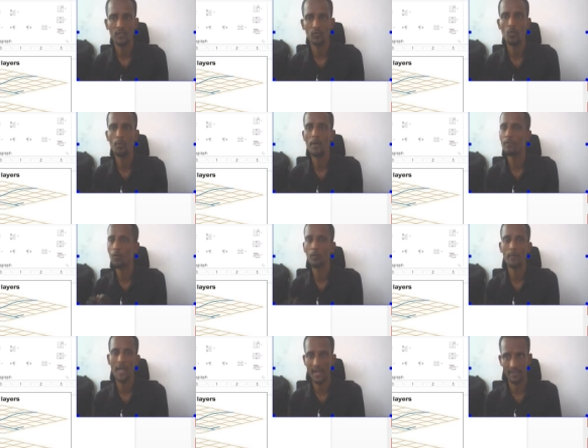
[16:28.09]
to
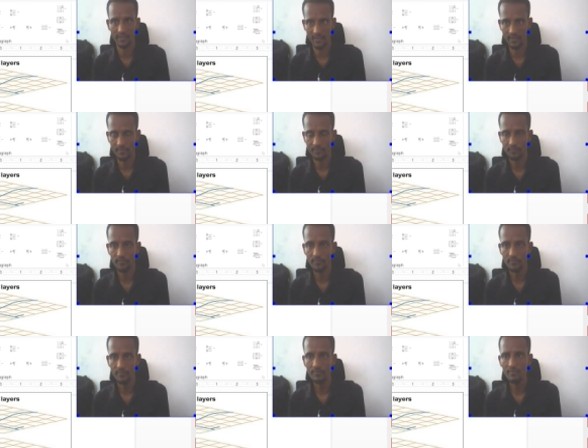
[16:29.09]
perform anything.
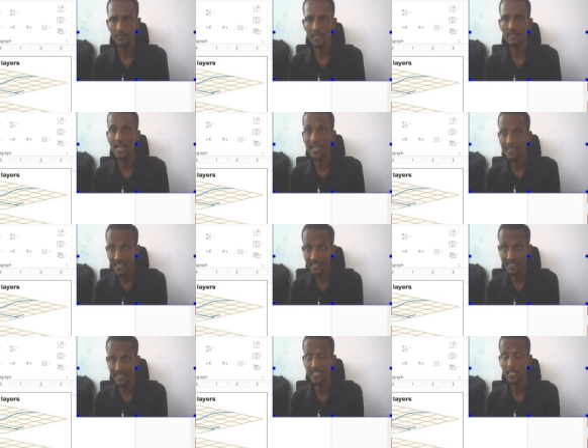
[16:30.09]
The other
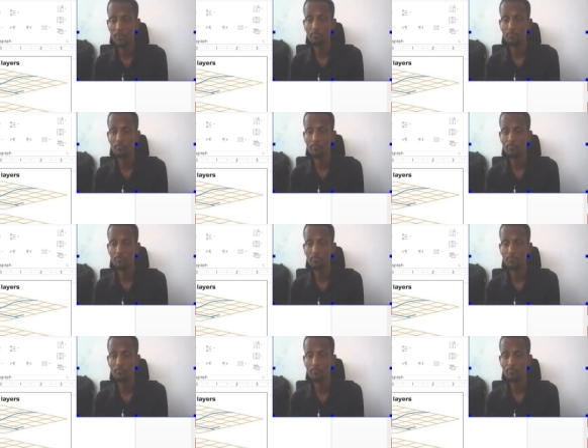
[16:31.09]
thing,